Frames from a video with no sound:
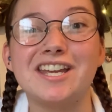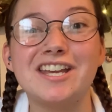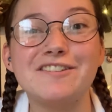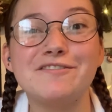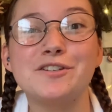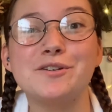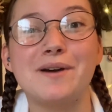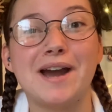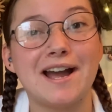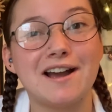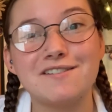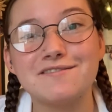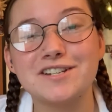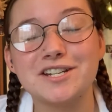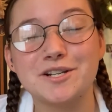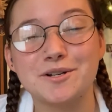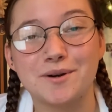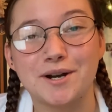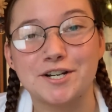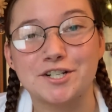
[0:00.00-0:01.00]
If you have
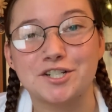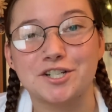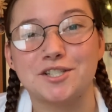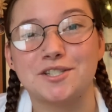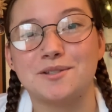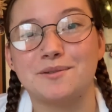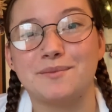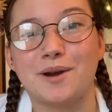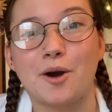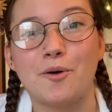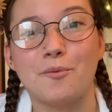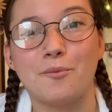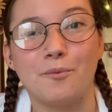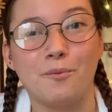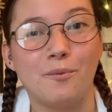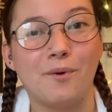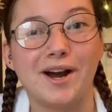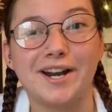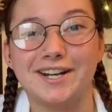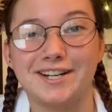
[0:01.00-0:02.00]
any questions about
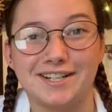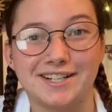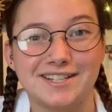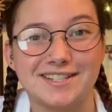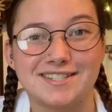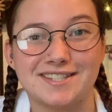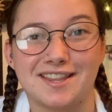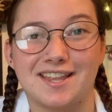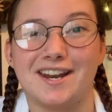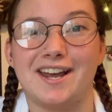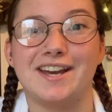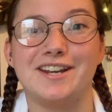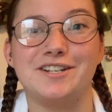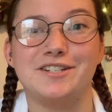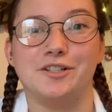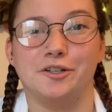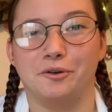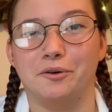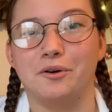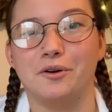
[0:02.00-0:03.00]
what it is that I
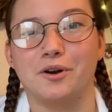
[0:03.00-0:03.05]
do